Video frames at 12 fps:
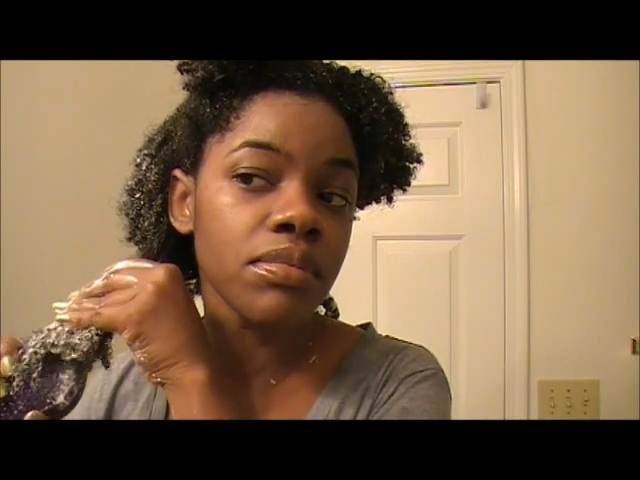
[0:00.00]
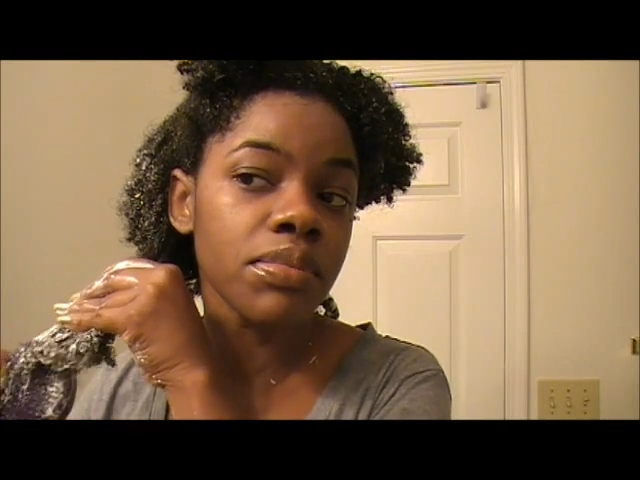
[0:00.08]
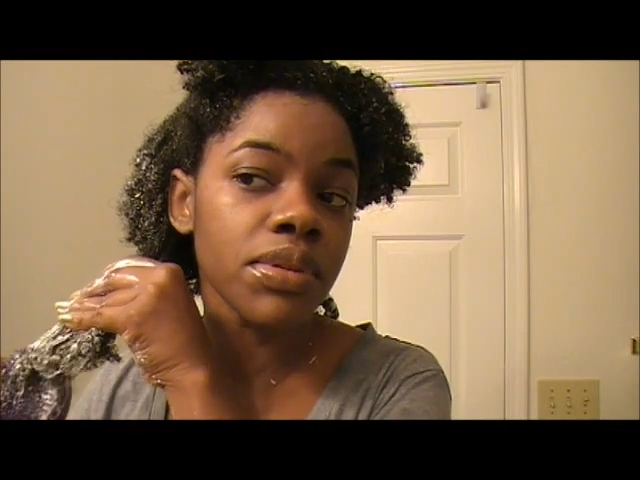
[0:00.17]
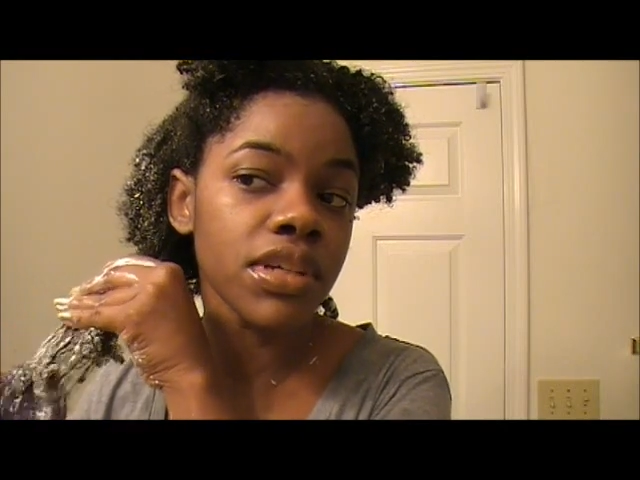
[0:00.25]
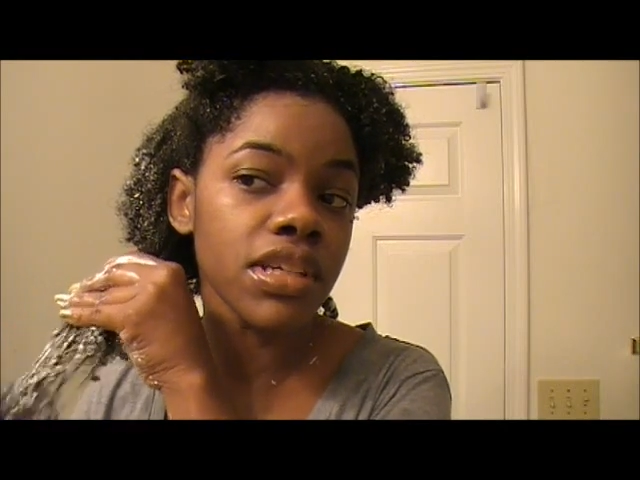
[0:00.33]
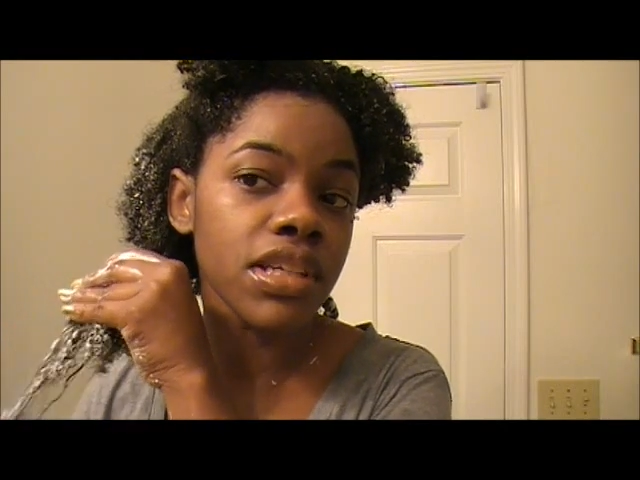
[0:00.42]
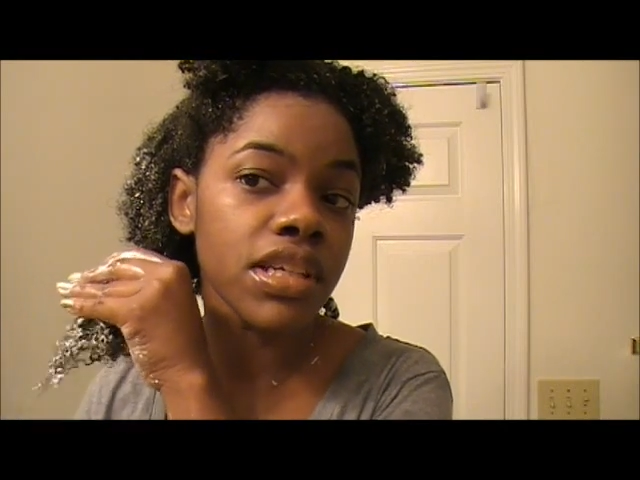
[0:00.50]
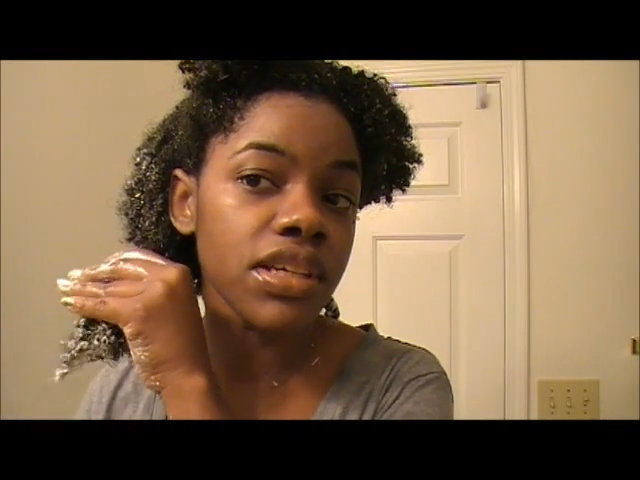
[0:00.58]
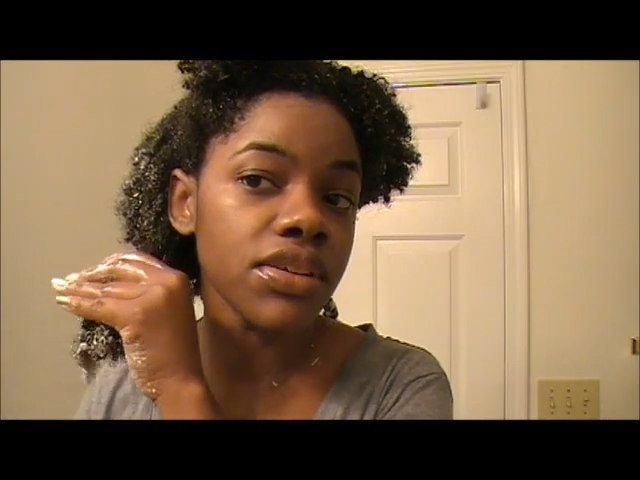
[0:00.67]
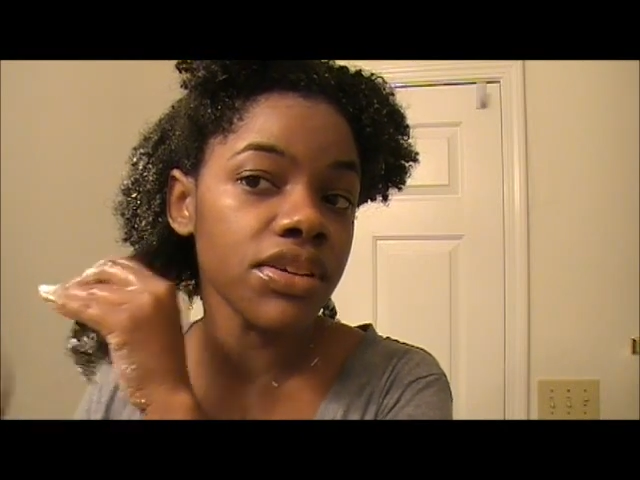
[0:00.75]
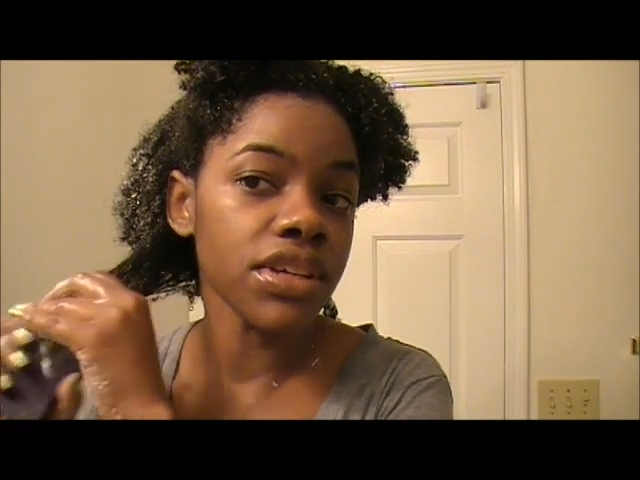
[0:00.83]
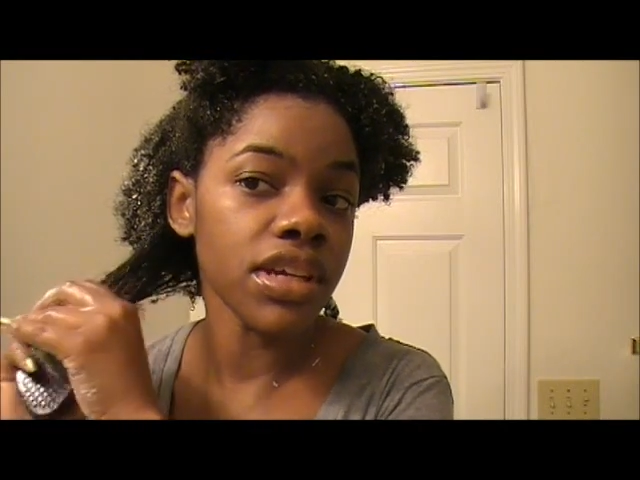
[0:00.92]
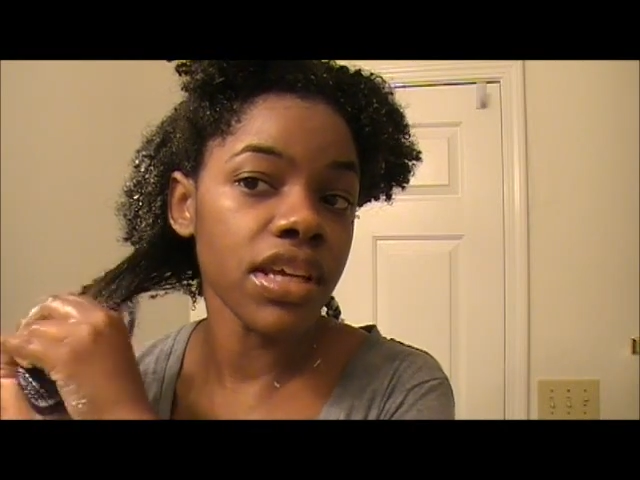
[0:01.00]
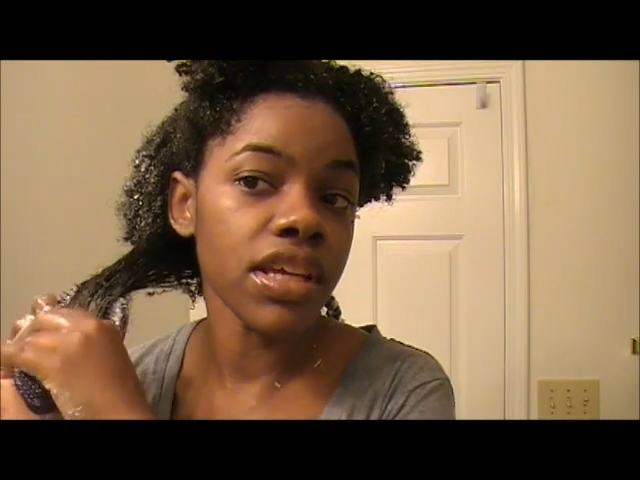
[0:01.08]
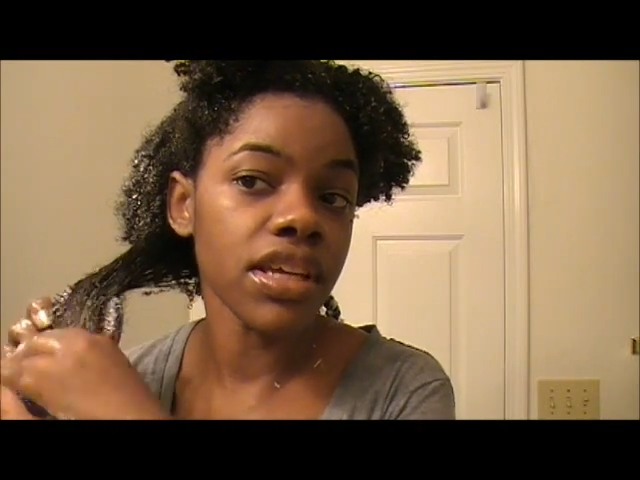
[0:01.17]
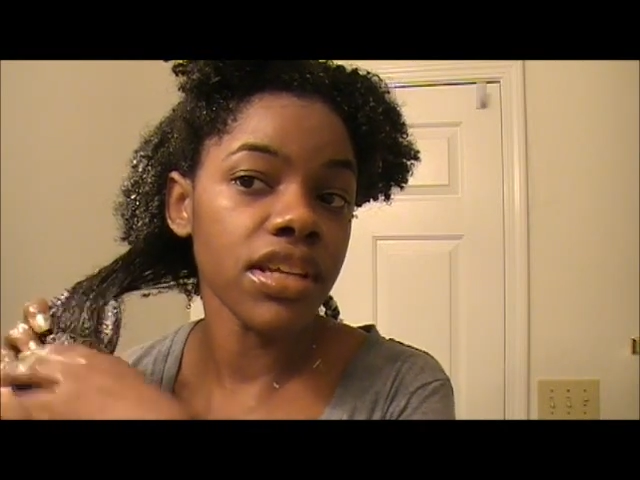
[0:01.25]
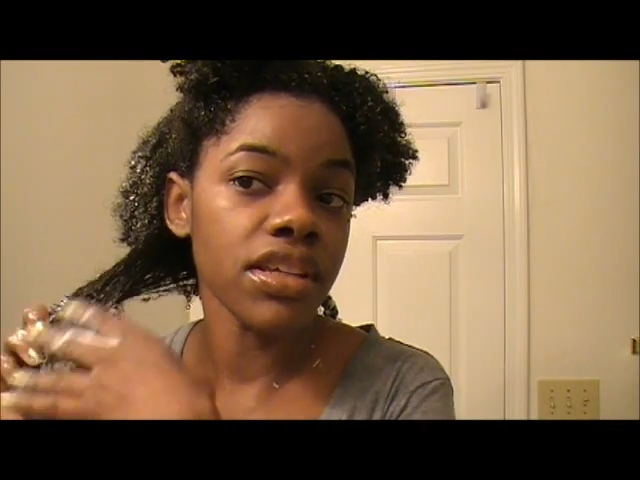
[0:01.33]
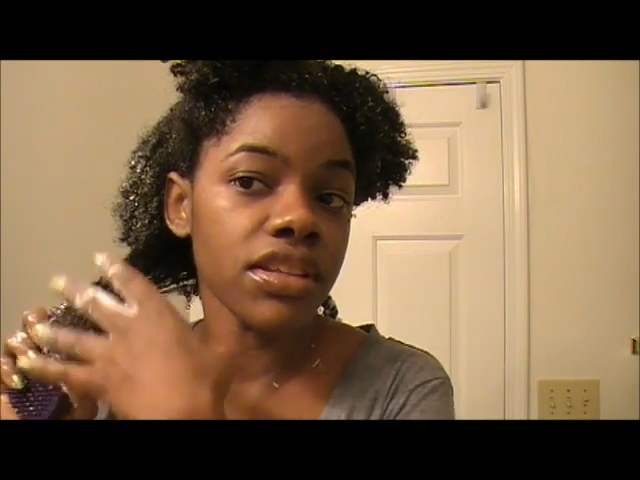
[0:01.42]
pulling or
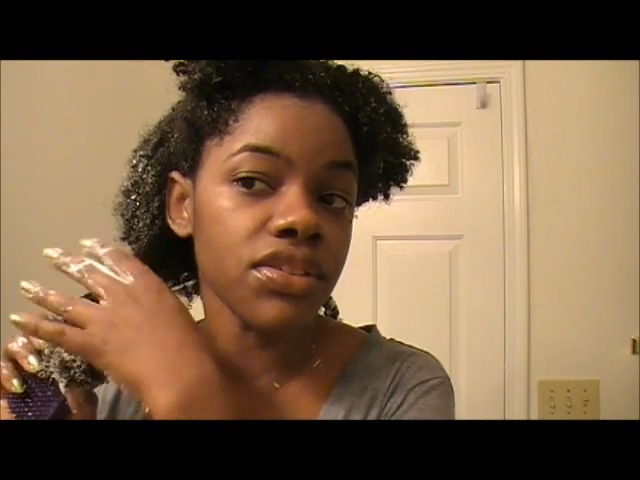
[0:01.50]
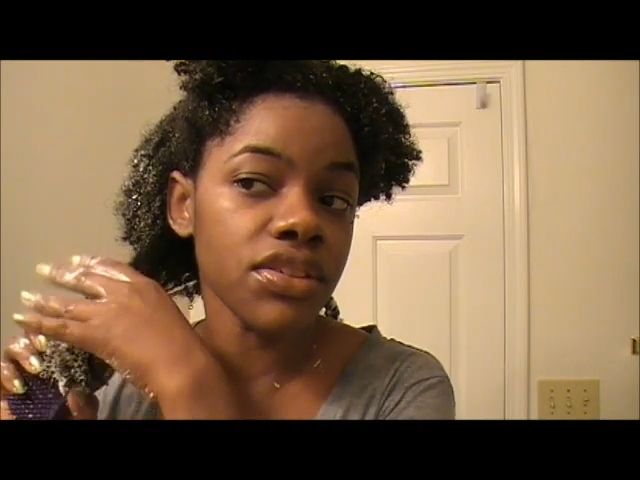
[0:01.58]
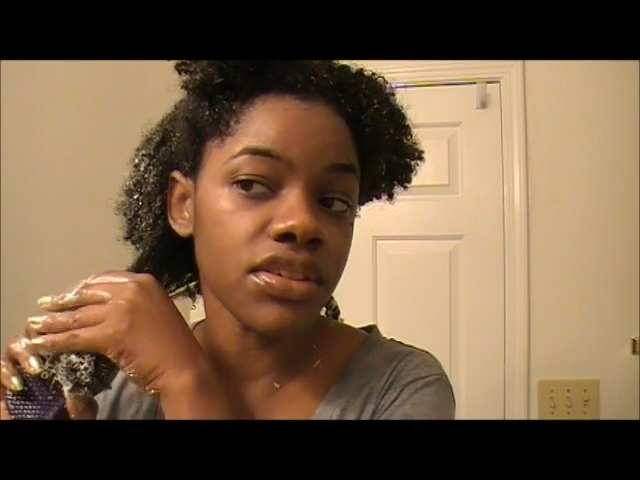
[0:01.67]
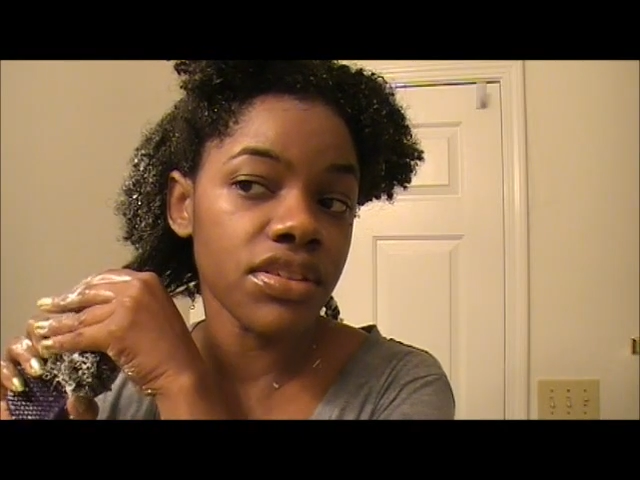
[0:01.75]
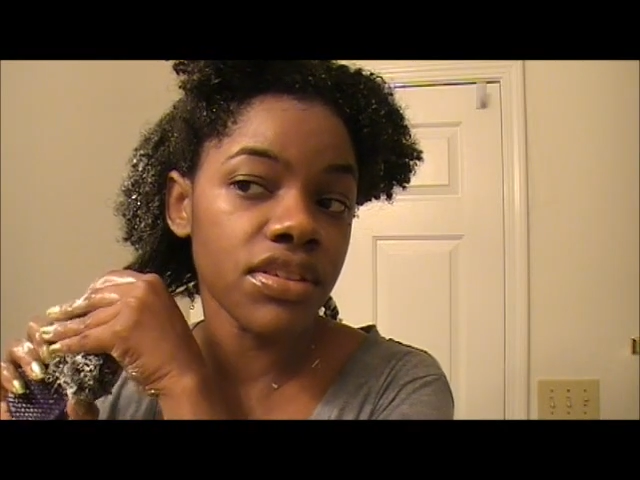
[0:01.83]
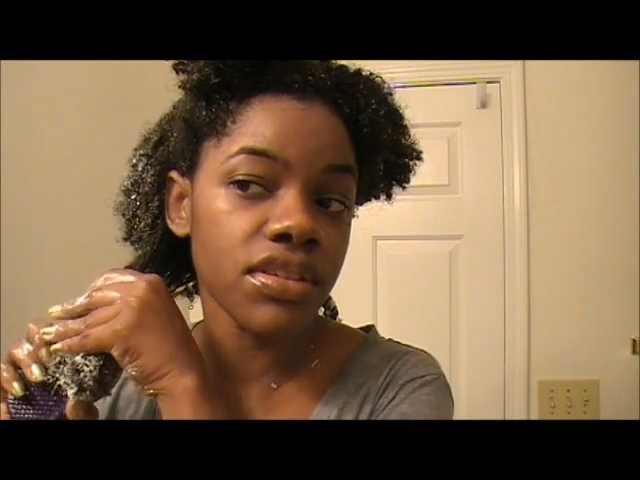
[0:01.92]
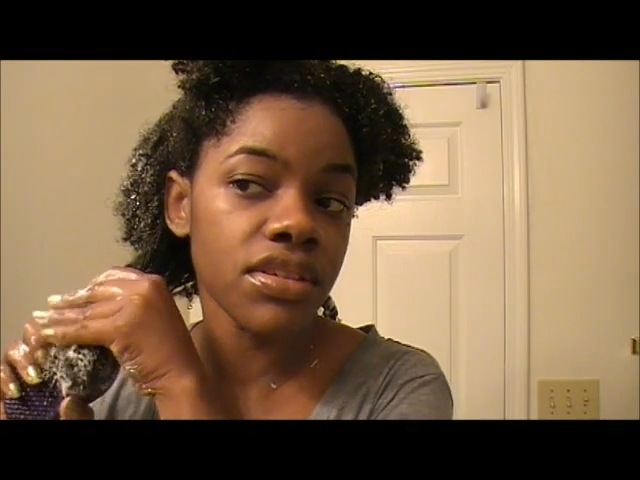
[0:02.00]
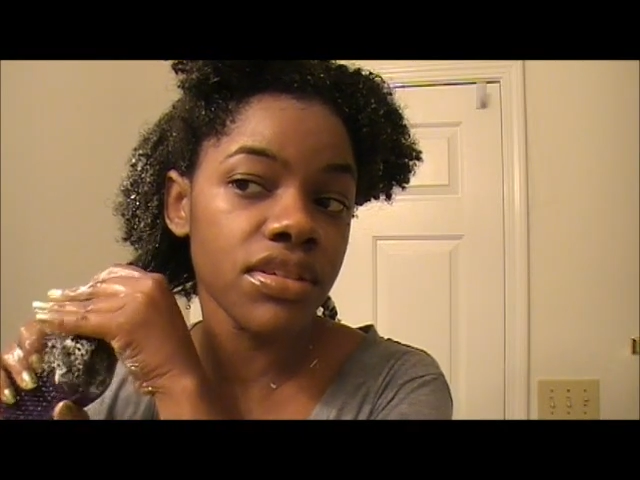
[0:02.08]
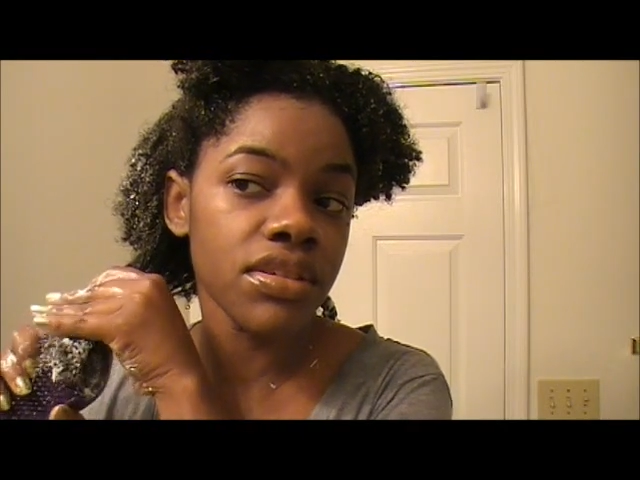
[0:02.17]
yanking. It's just,